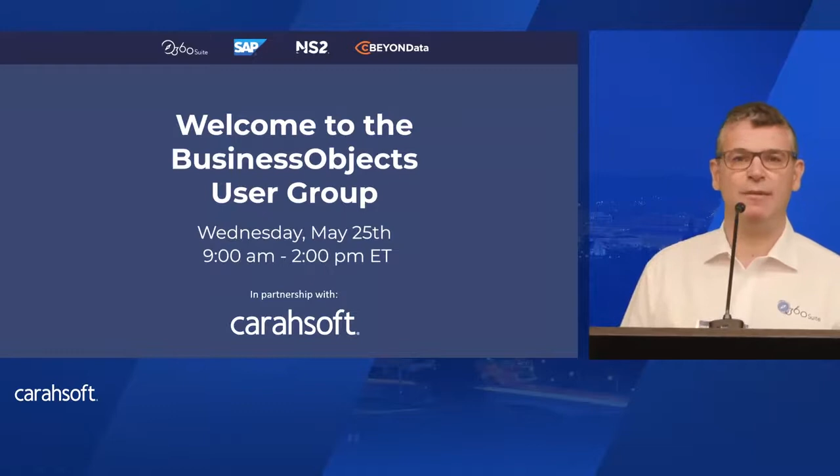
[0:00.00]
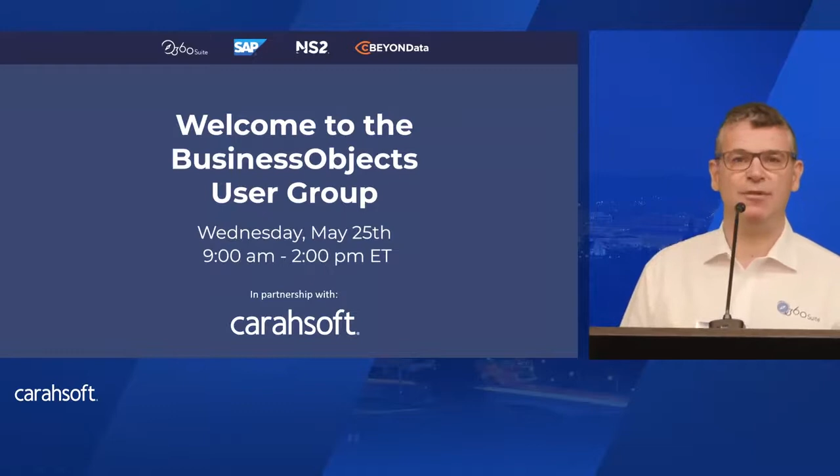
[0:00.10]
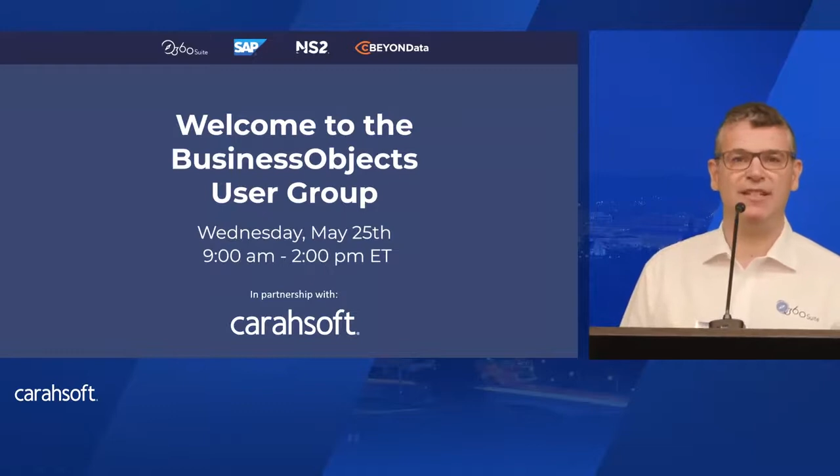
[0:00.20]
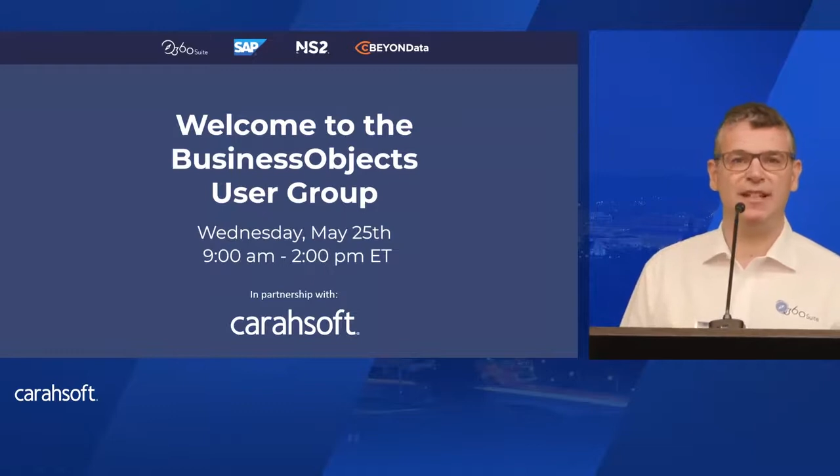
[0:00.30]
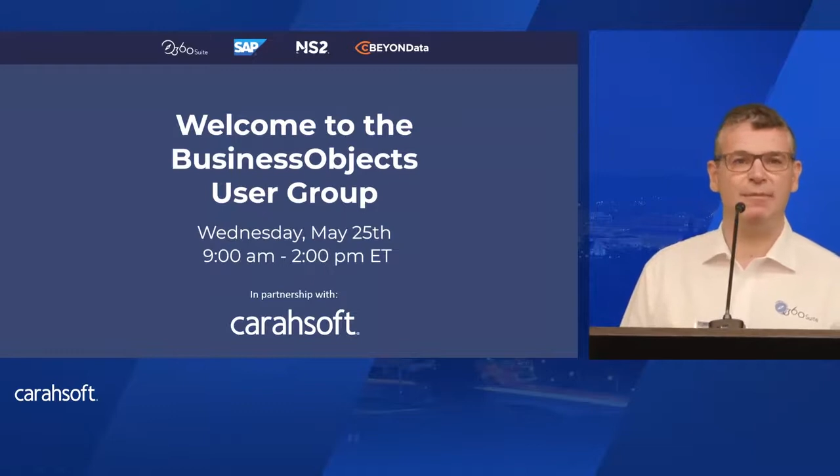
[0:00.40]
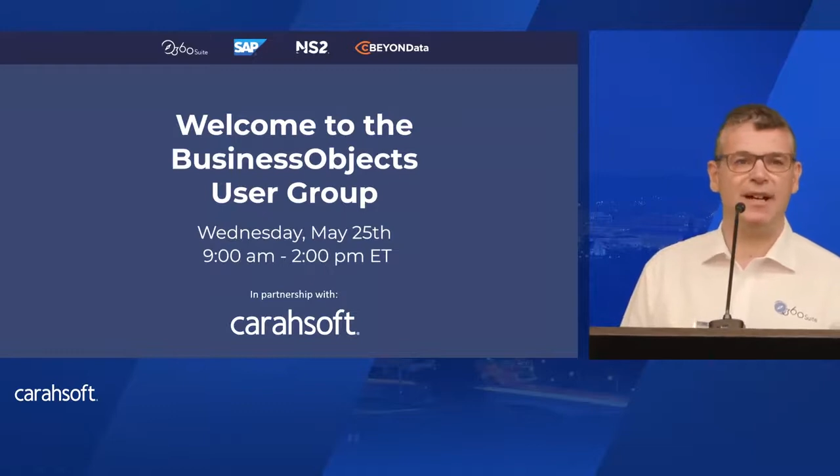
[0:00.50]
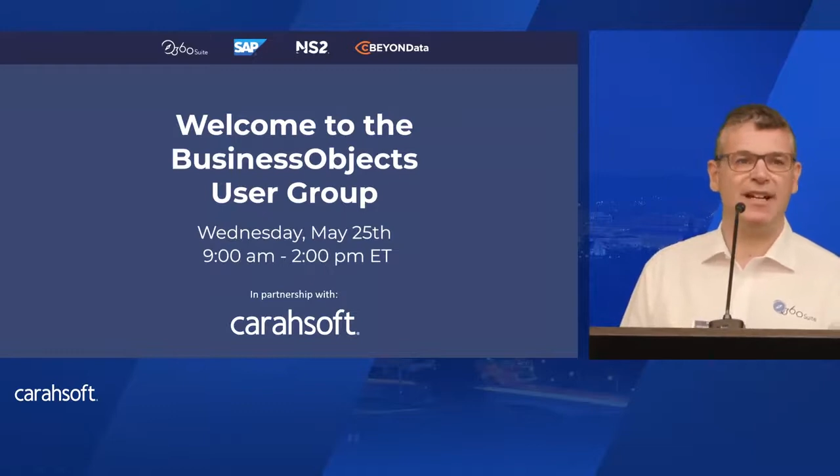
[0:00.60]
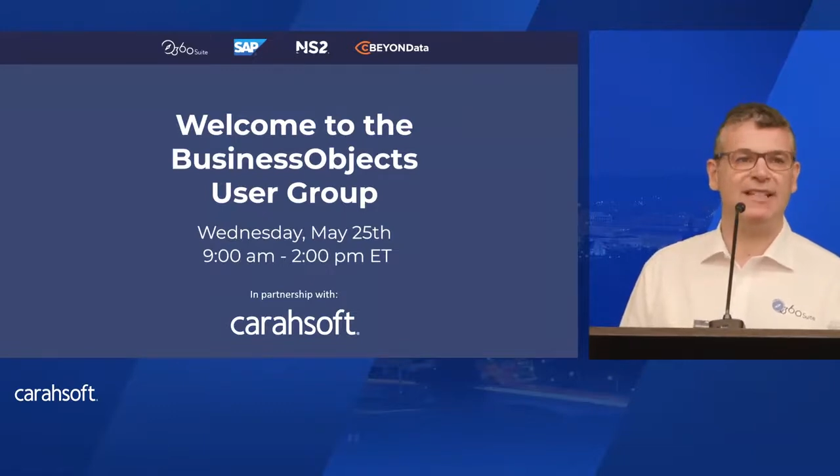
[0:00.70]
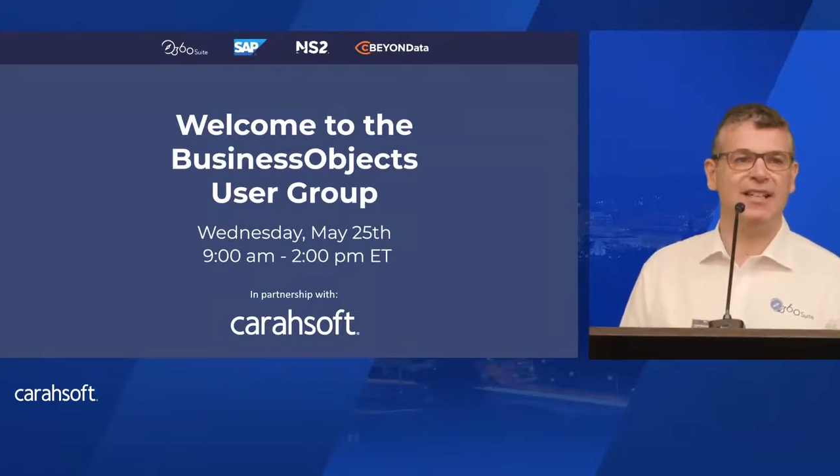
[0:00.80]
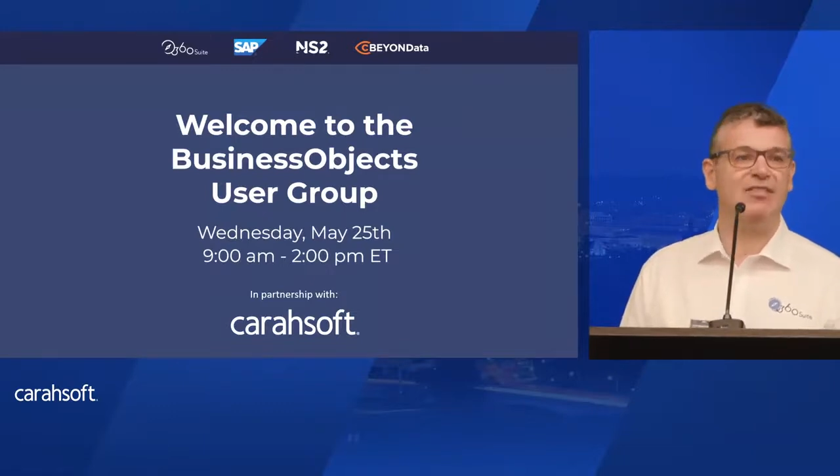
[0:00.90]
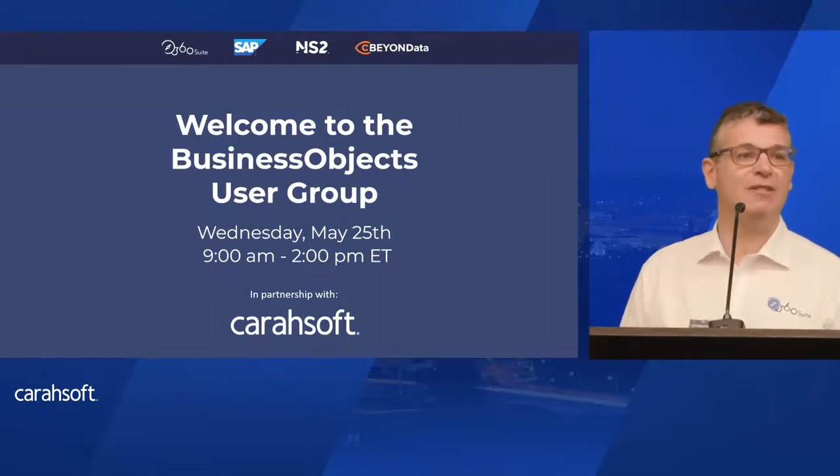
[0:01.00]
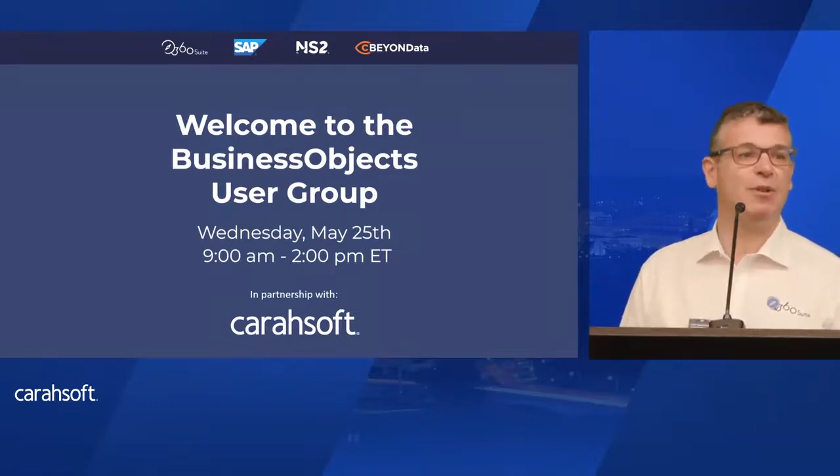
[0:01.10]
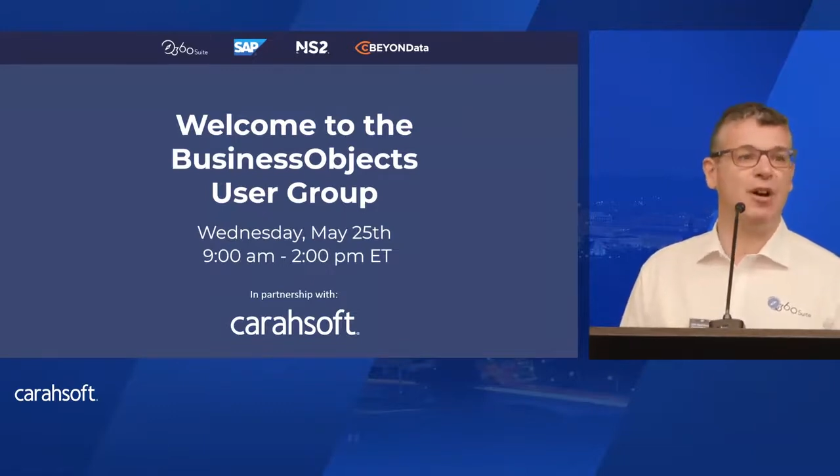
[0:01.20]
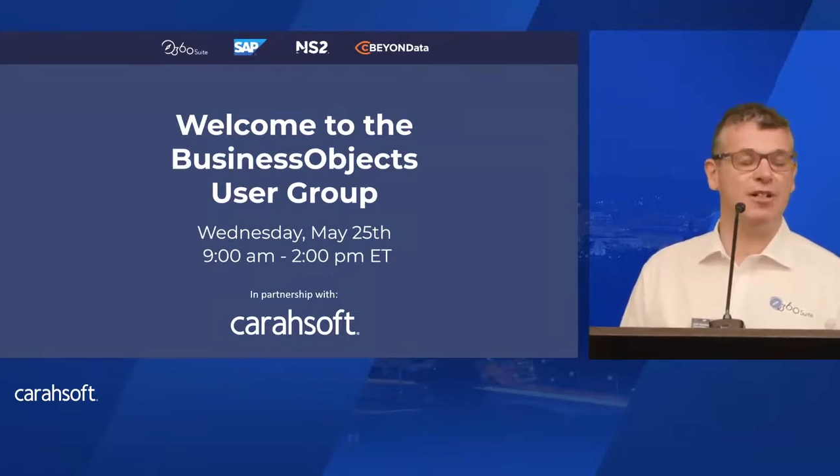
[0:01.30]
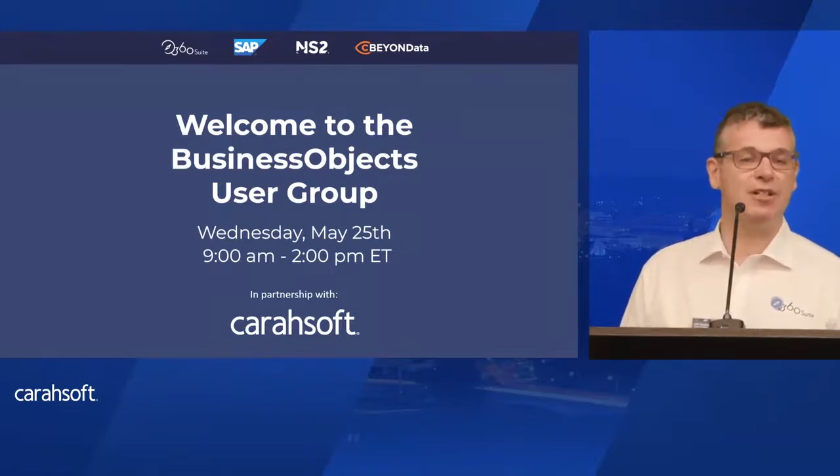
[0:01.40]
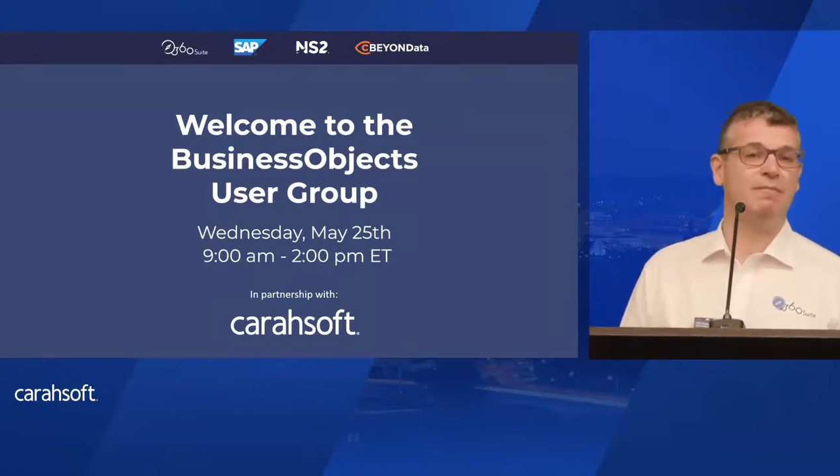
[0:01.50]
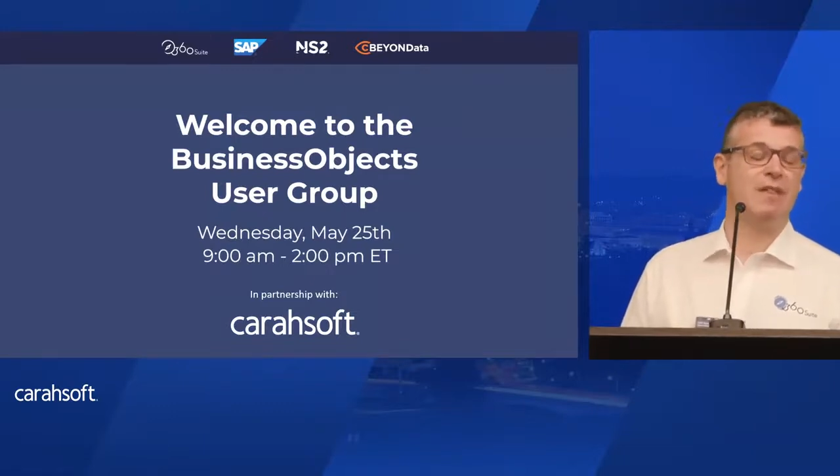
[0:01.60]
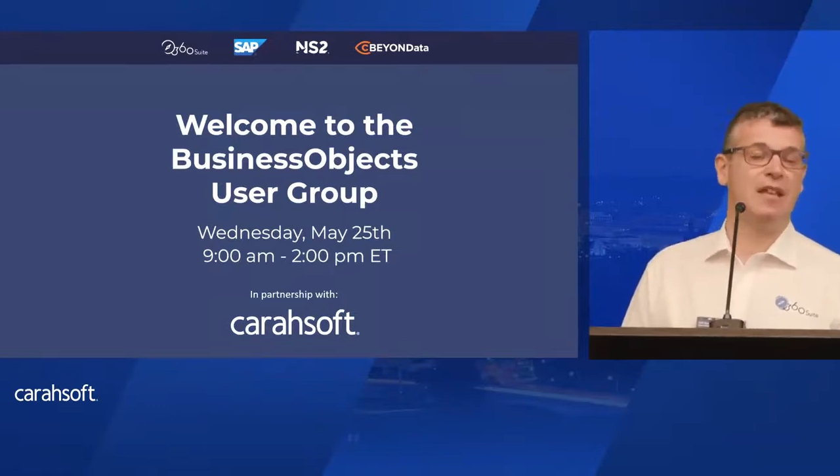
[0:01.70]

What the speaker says: presented by David Barge.